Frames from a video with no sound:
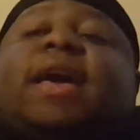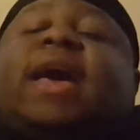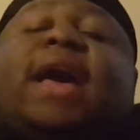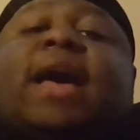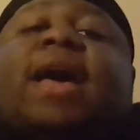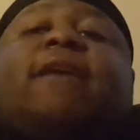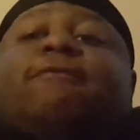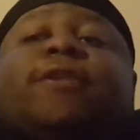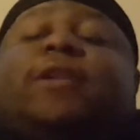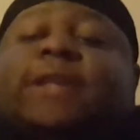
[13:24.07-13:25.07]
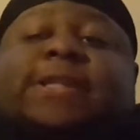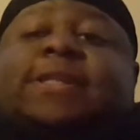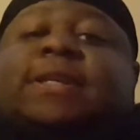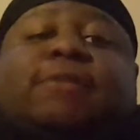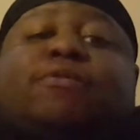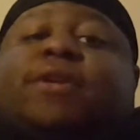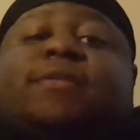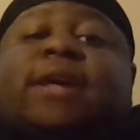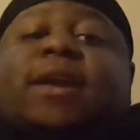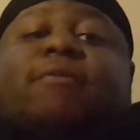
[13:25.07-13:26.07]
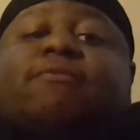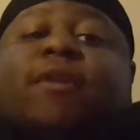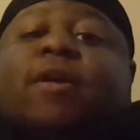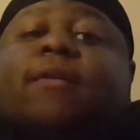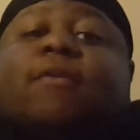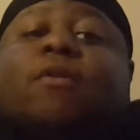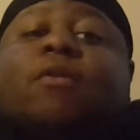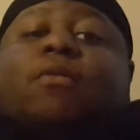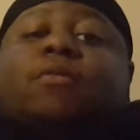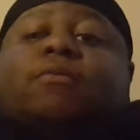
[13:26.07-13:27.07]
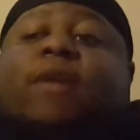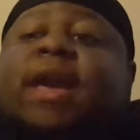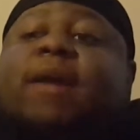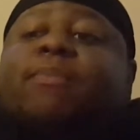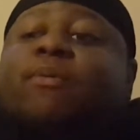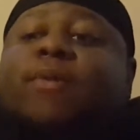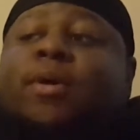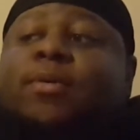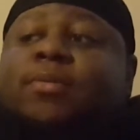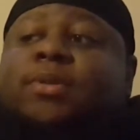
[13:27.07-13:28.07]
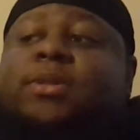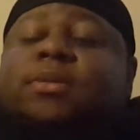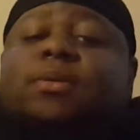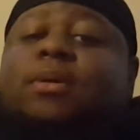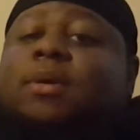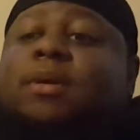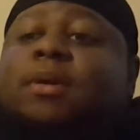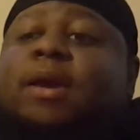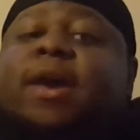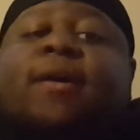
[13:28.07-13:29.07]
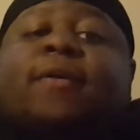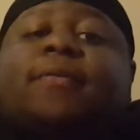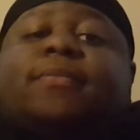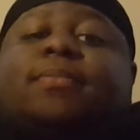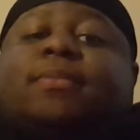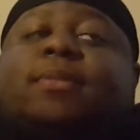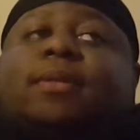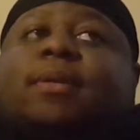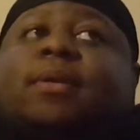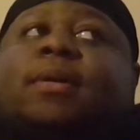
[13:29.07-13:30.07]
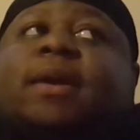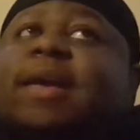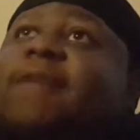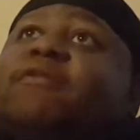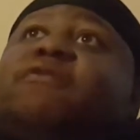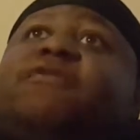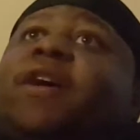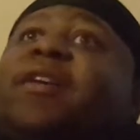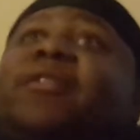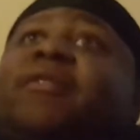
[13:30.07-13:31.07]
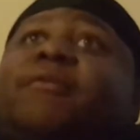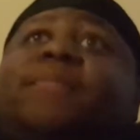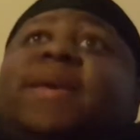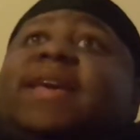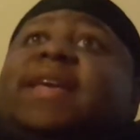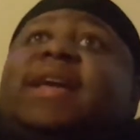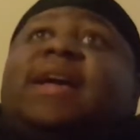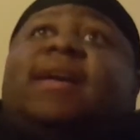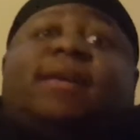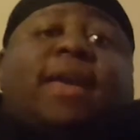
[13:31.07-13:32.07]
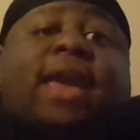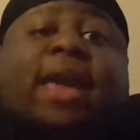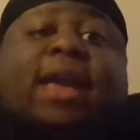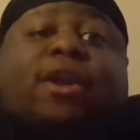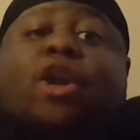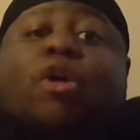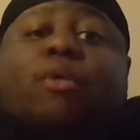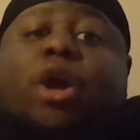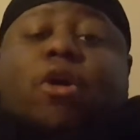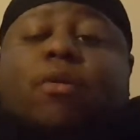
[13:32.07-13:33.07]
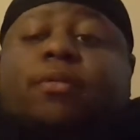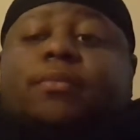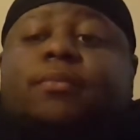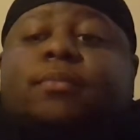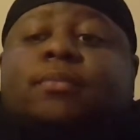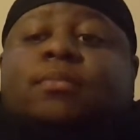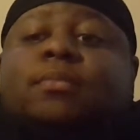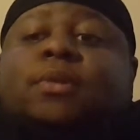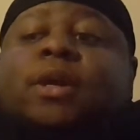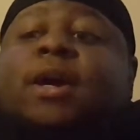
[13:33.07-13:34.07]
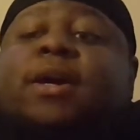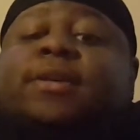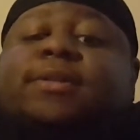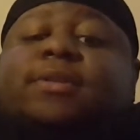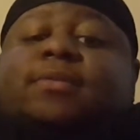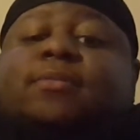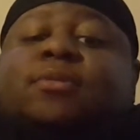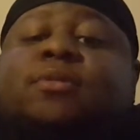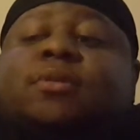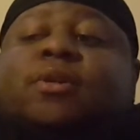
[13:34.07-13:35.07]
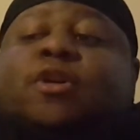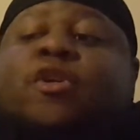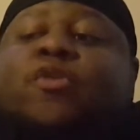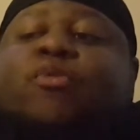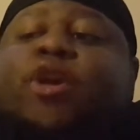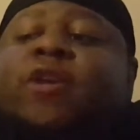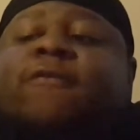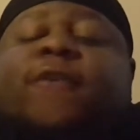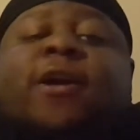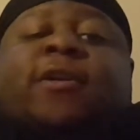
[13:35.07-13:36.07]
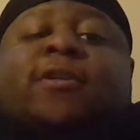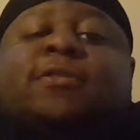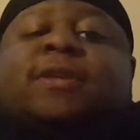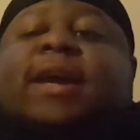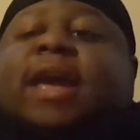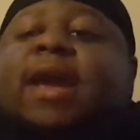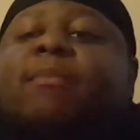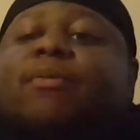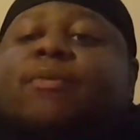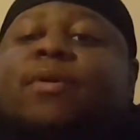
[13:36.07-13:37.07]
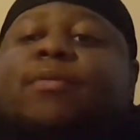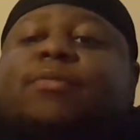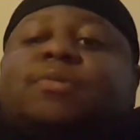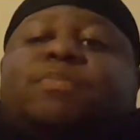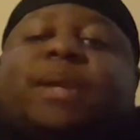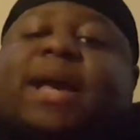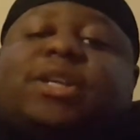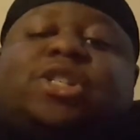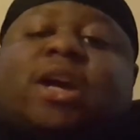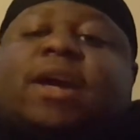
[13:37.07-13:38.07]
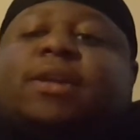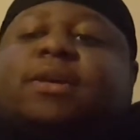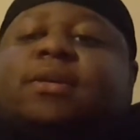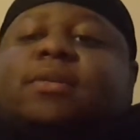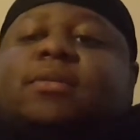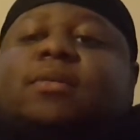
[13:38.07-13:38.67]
I realistically wouldn't date Amber Rose. Hell, even fucking her would be a no-no. Cause when you fuck girls like Amber Rose, Black China,